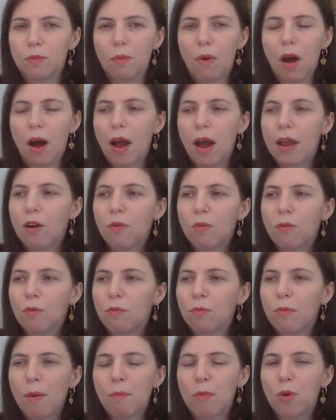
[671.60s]
I don't
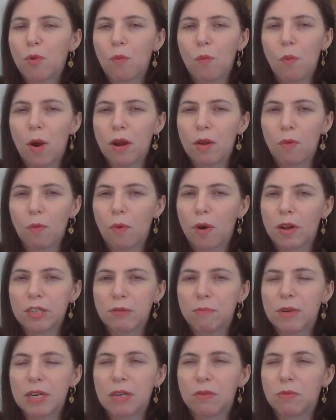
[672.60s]
remember what it was,
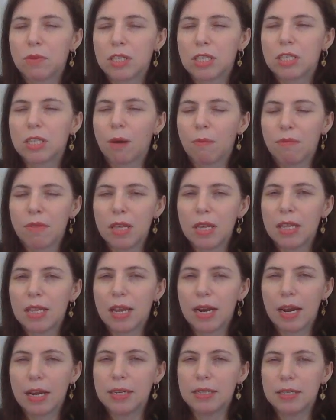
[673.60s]
but it was something
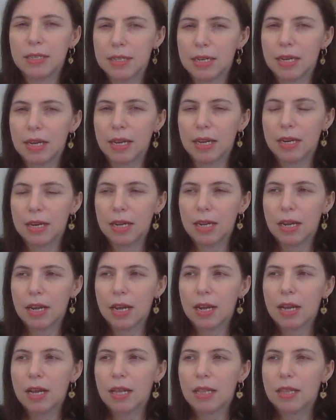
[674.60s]
that I did
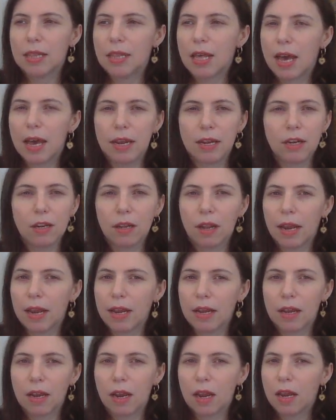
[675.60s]
that
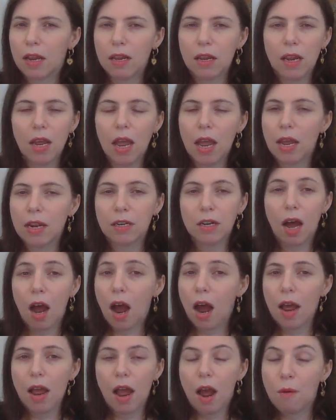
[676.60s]
like, and
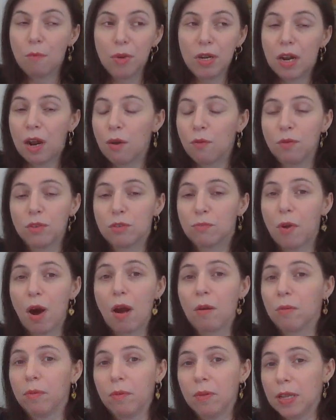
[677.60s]
I mean I was
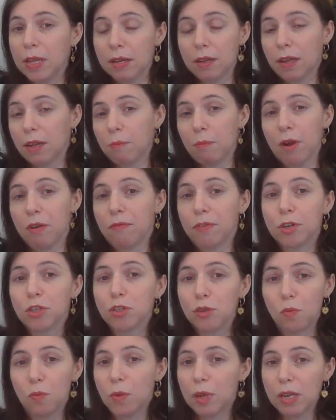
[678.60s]
probably like my
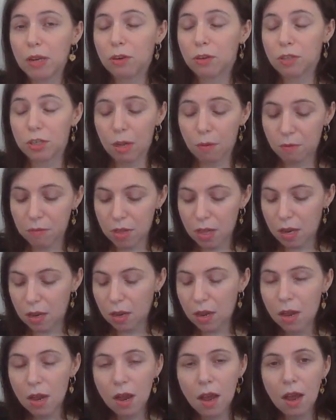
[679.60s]
first week or something,
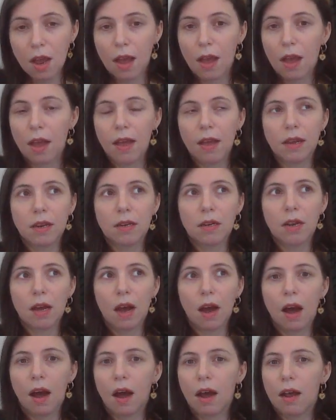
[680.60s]
and
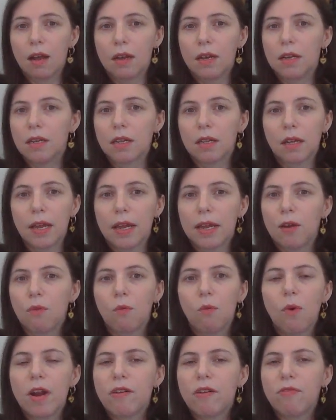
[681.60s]
like
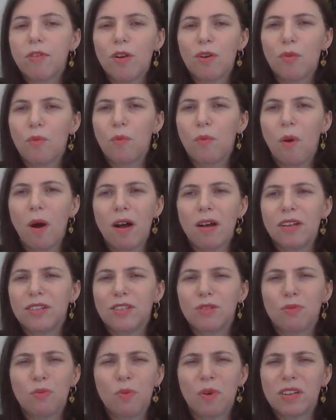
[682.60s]
whatever it
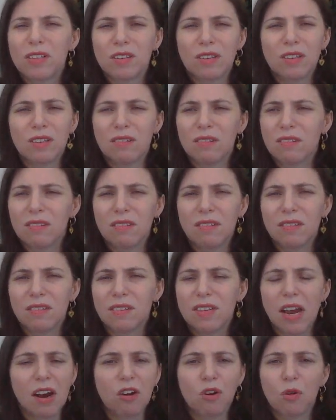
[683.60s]
wasn't
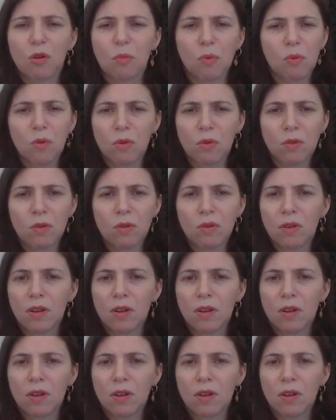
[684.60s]
terrible.